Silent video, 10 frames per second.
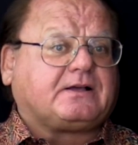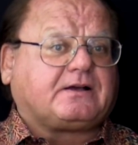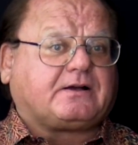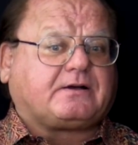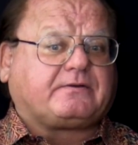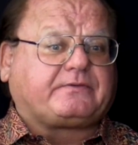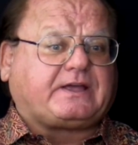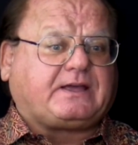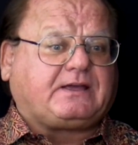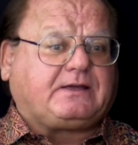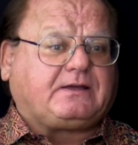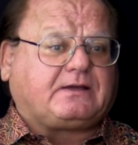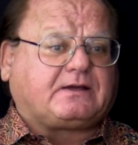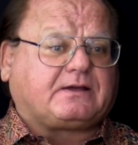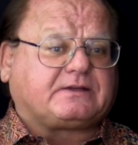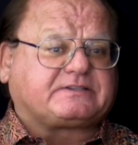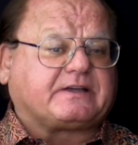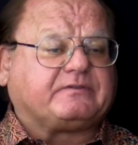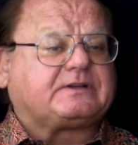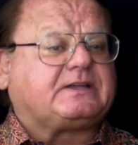of a
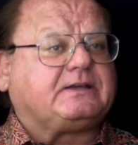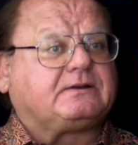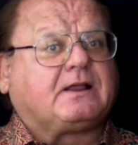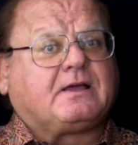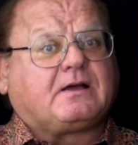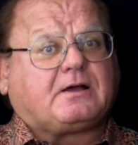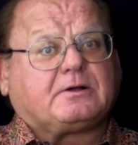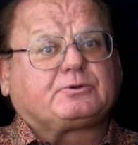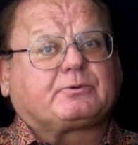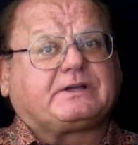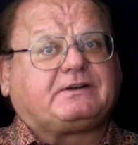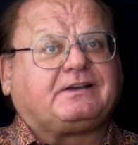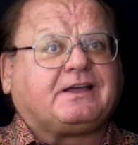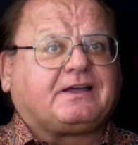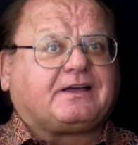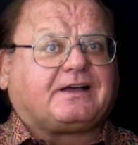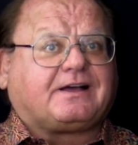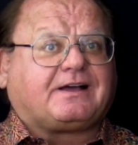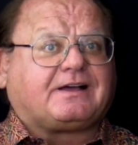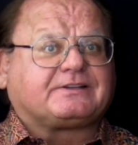1700
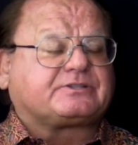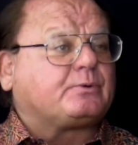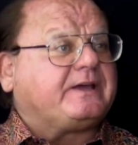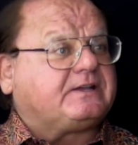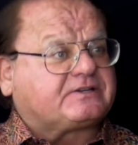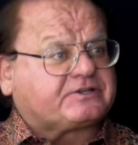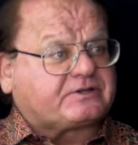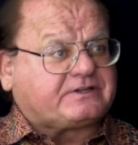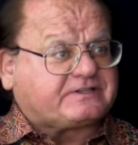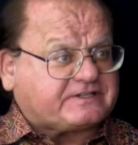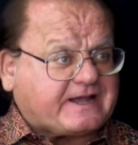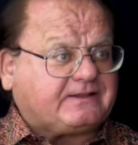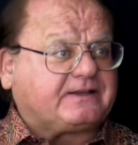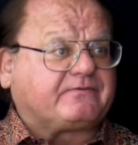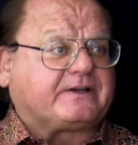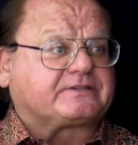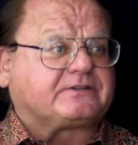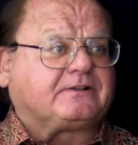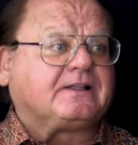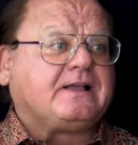Swedish sailing
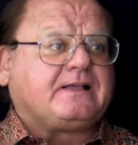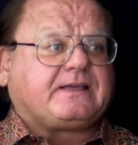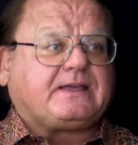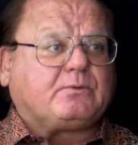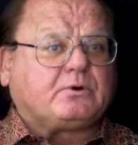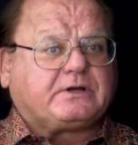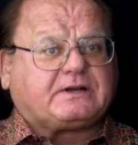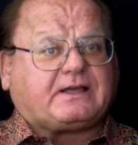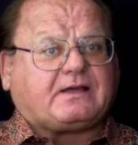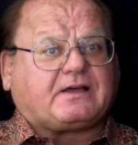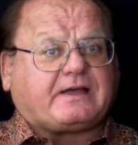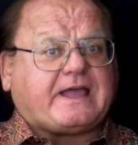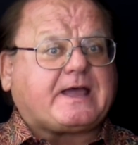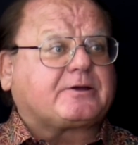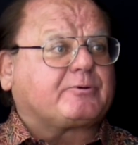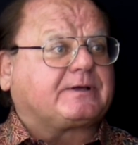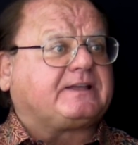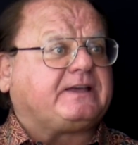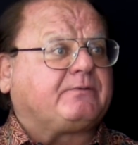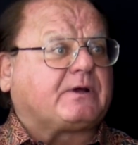vessel, he would
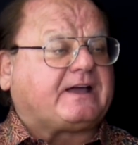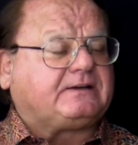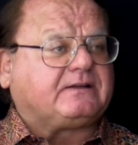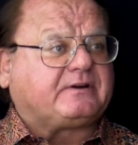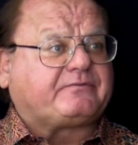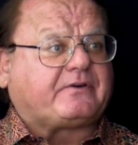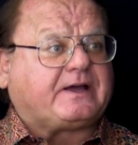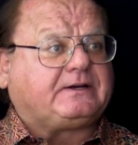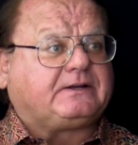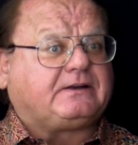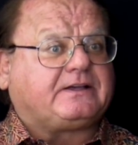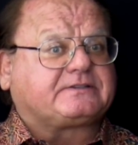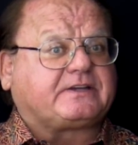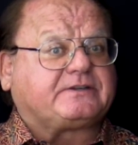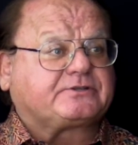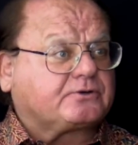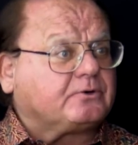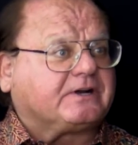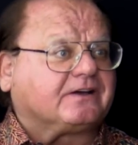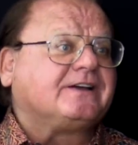accurately identify it as a
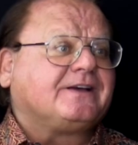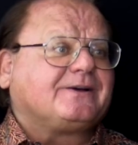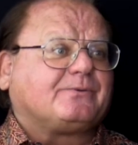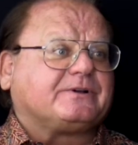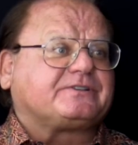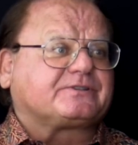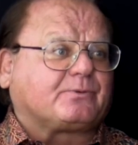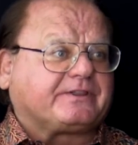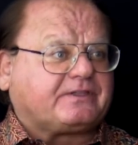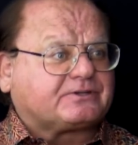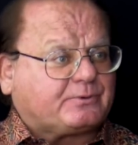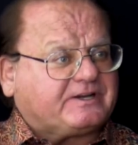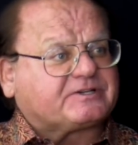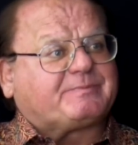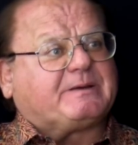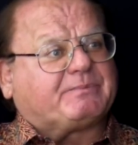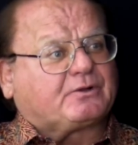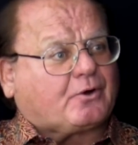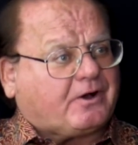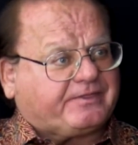skuta, which is what the Swedish people
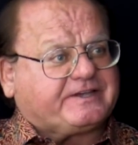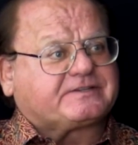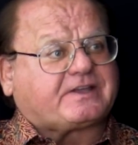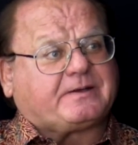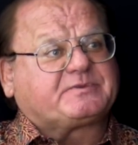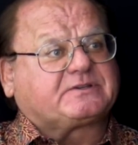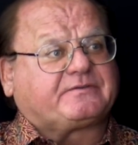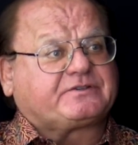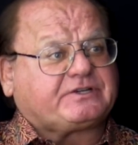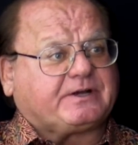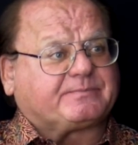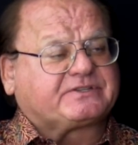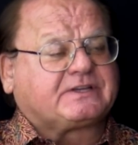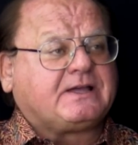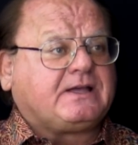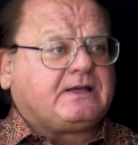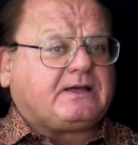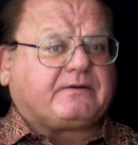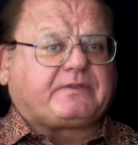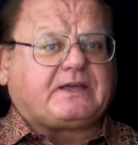call these types of ships.
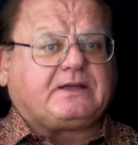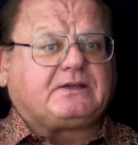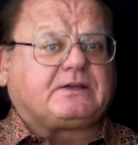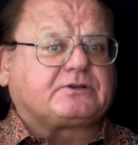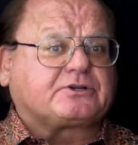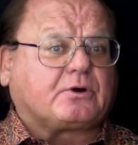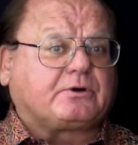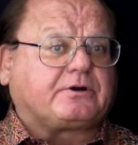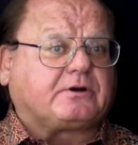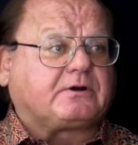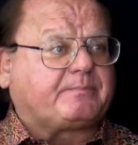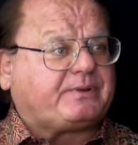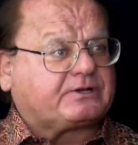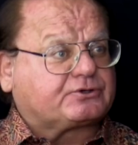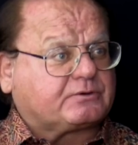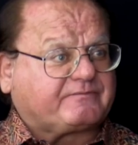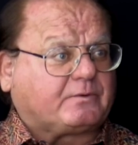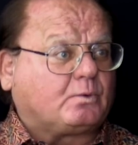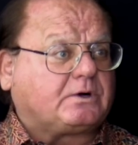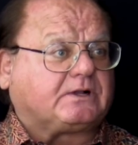If they showed her a picture of a
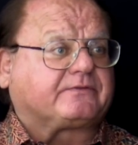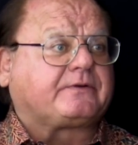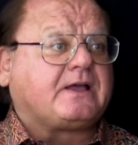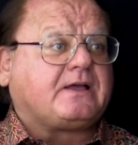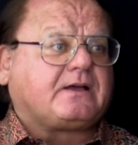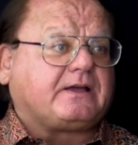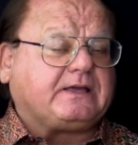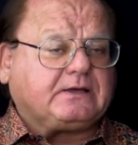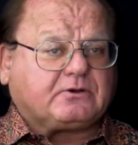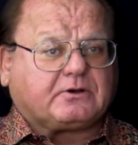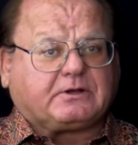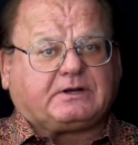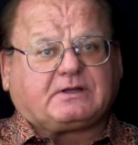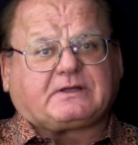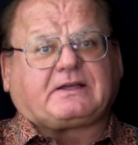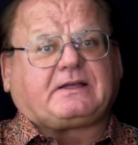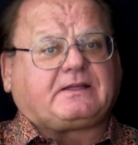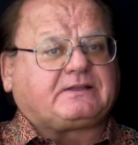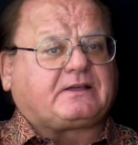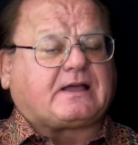wolf, he could
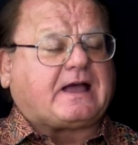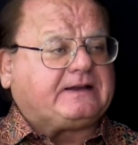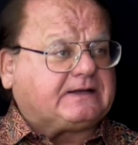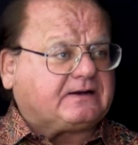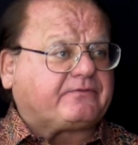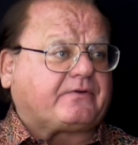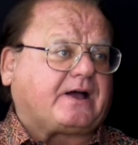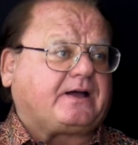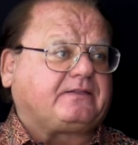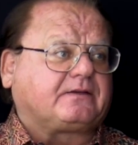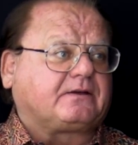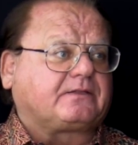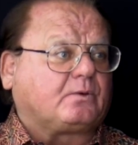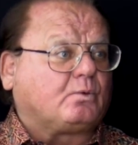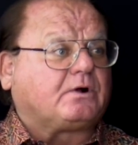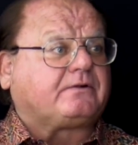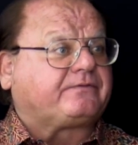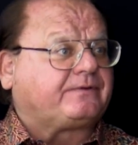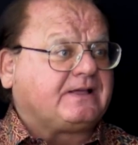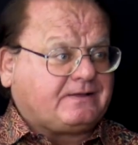identify the
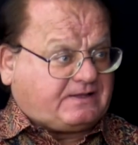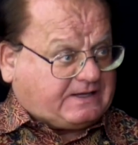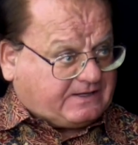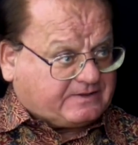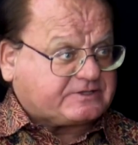wolf in the